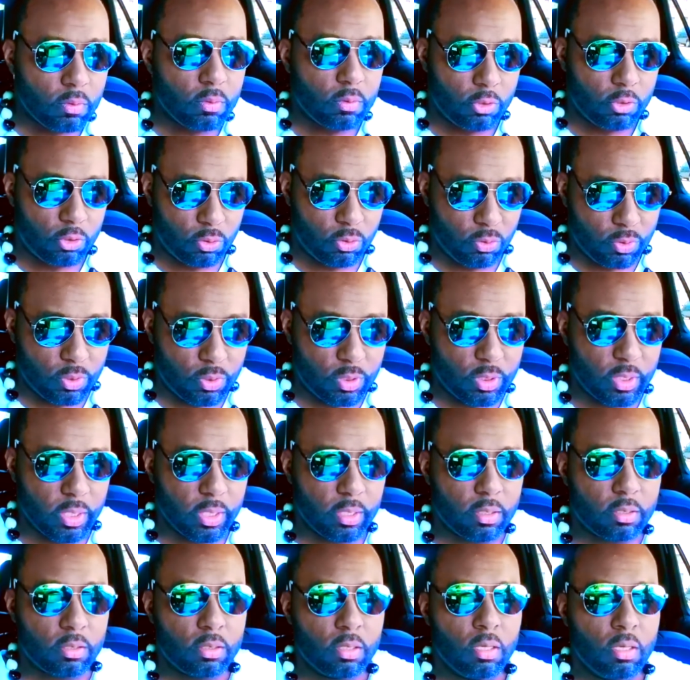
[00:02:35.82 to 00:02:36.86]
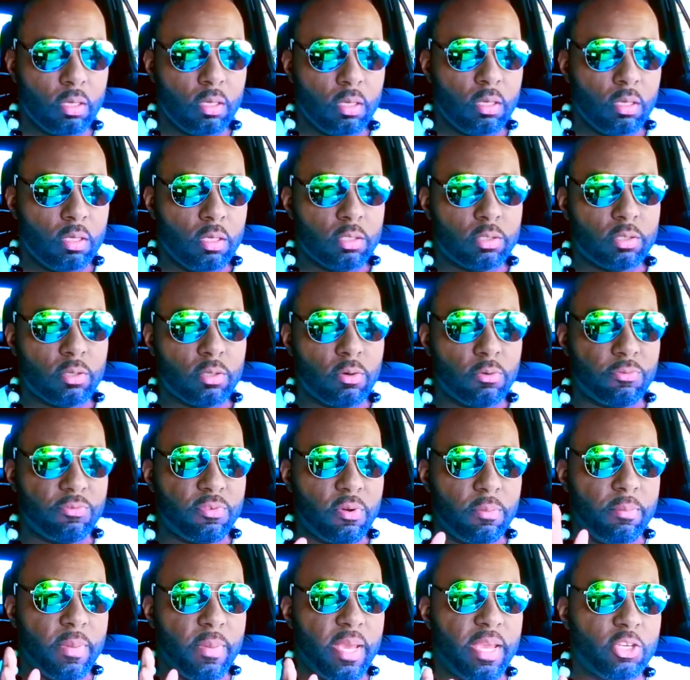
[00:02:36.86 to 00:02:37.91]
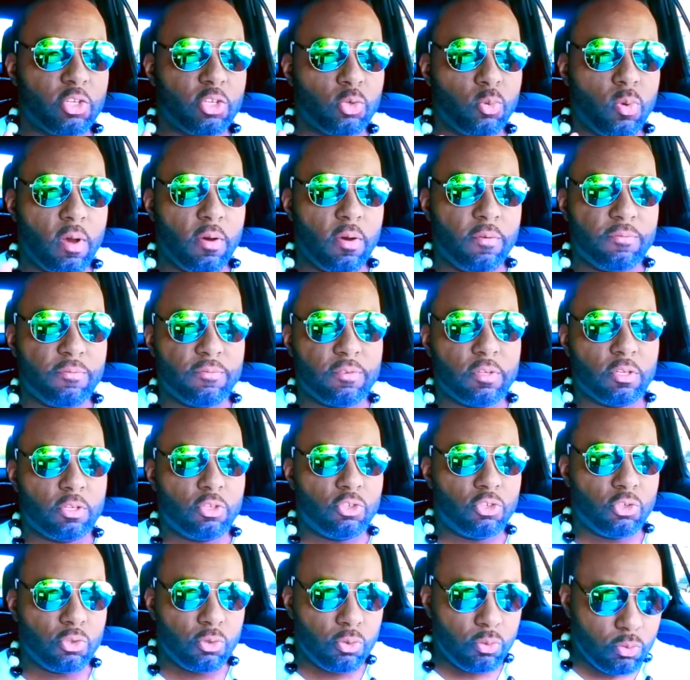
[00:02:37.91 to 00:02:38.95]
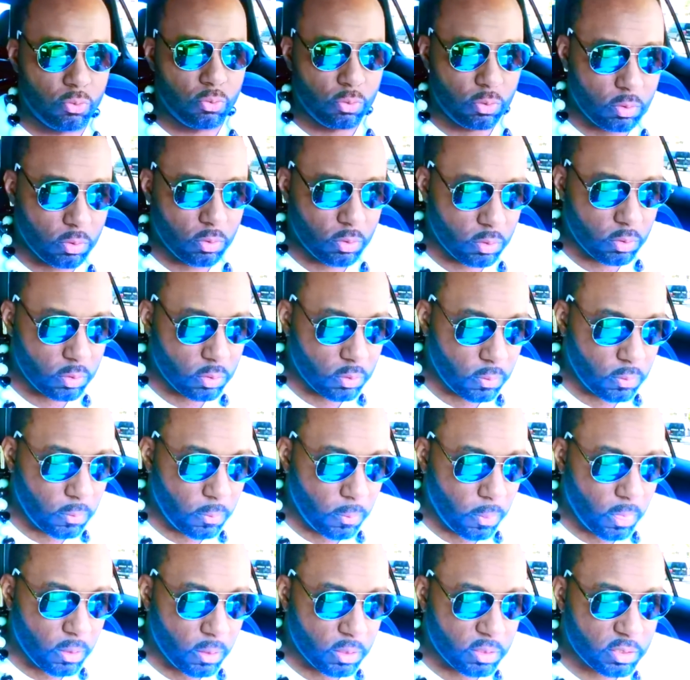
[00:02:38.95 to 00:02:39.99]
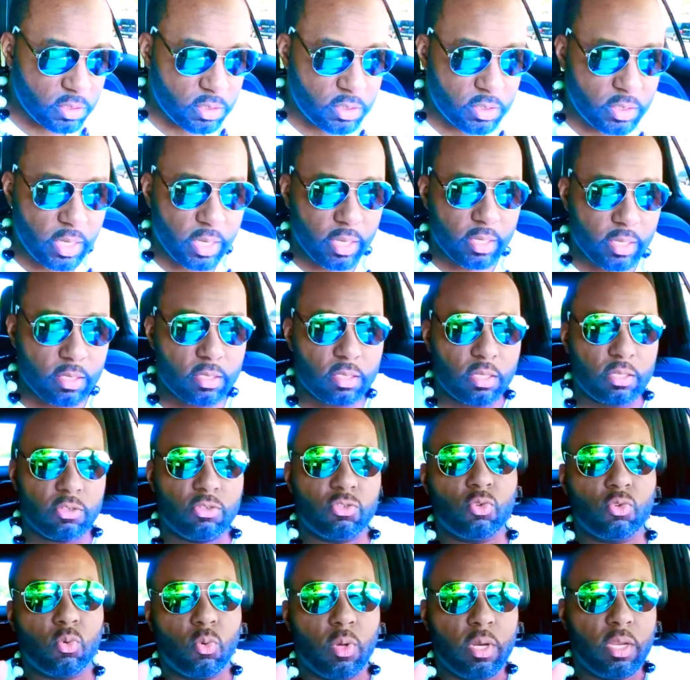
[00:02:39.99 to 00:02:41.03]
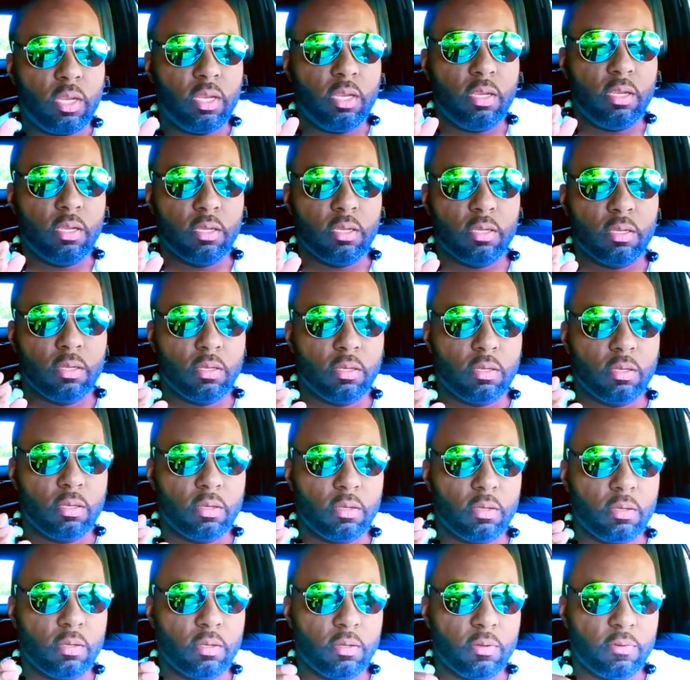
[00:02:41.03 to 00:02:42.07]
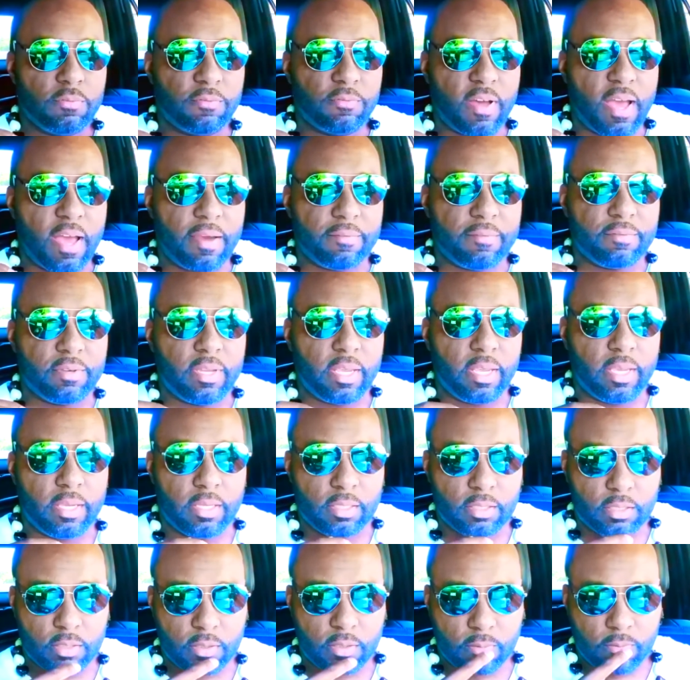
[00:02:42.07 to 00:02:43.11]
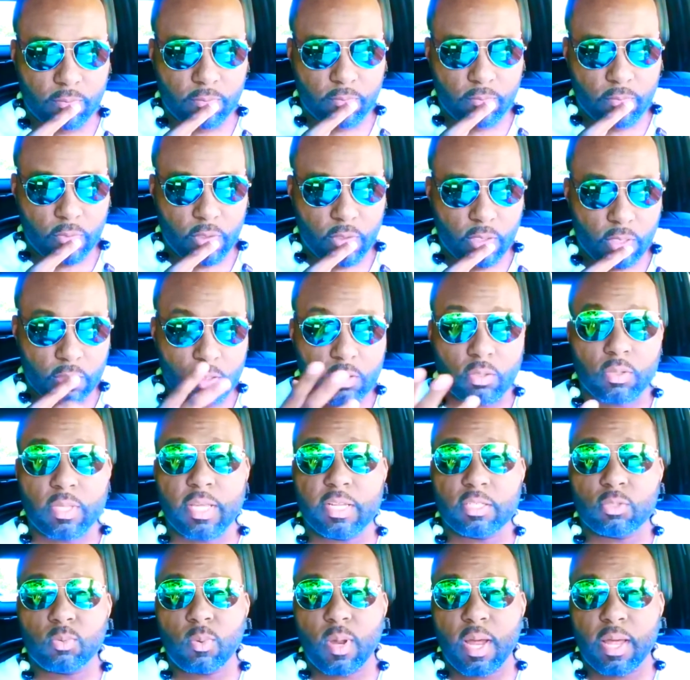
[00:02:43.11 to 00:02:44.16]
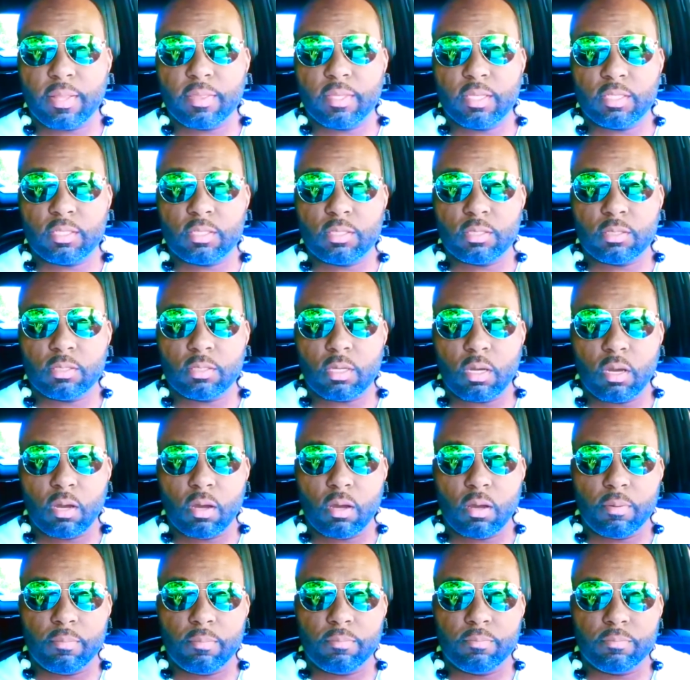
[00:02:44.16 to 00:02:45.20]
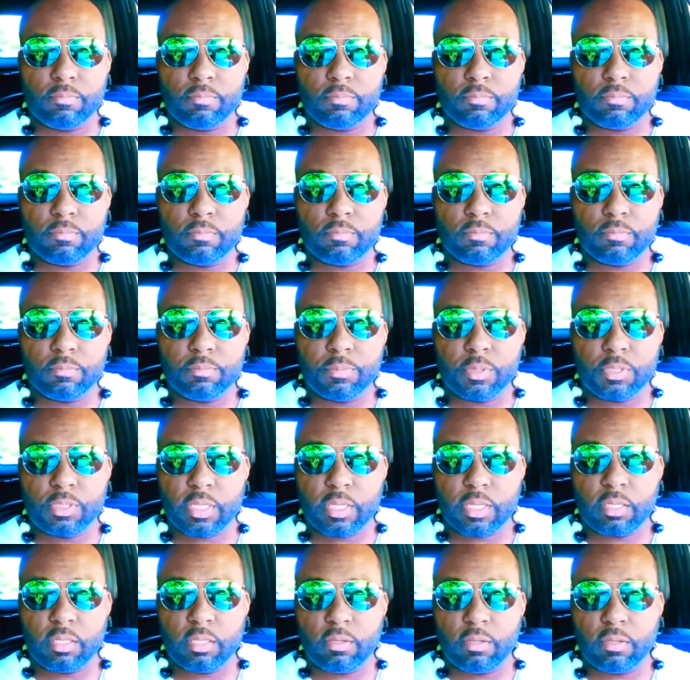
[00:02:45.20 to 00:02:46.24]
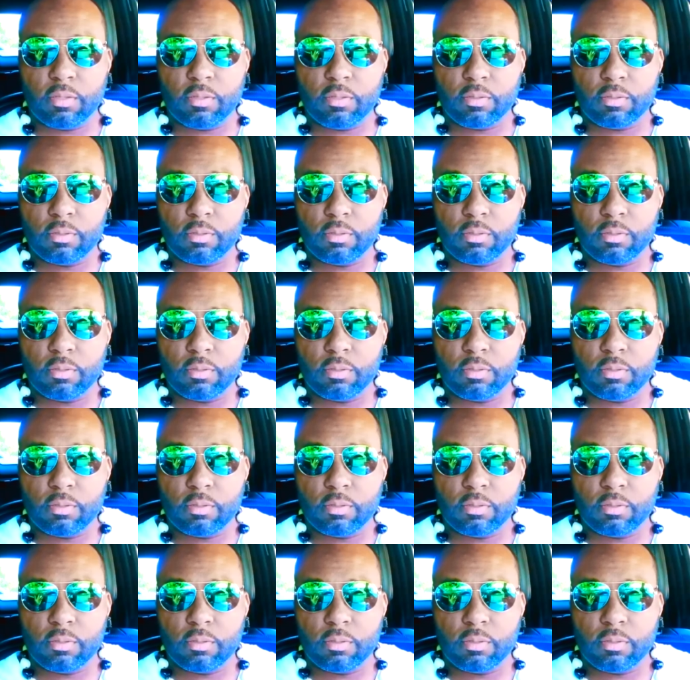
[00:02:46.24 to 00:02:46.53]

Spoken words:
June 6th. So from May 12th to June 6th is 25 days. So that's why this particular